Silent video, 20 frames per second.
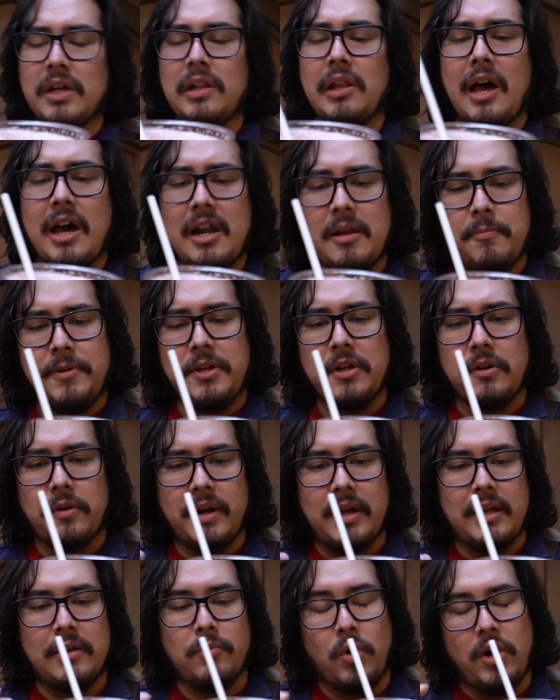A lot of pure,
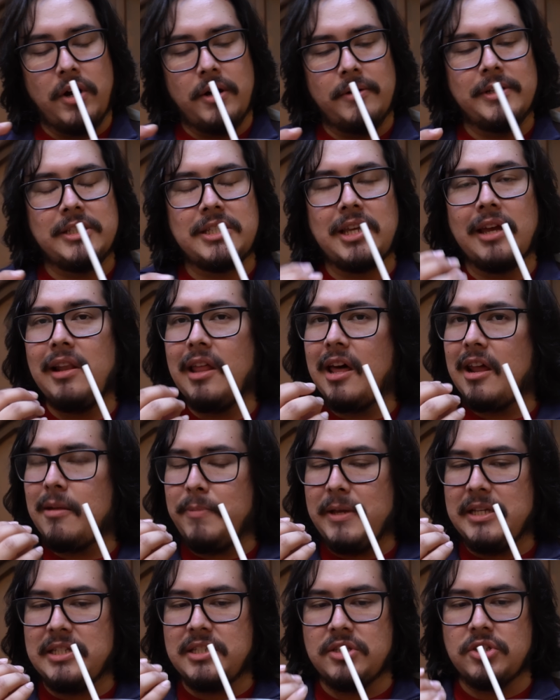well, it's got a lot of
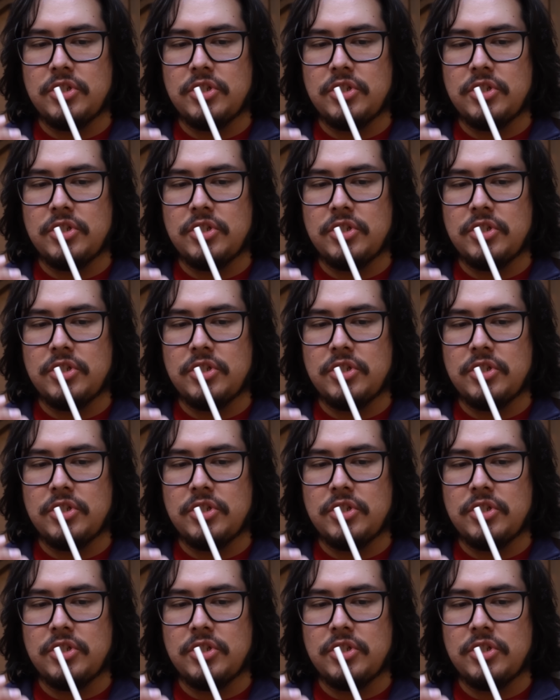pieces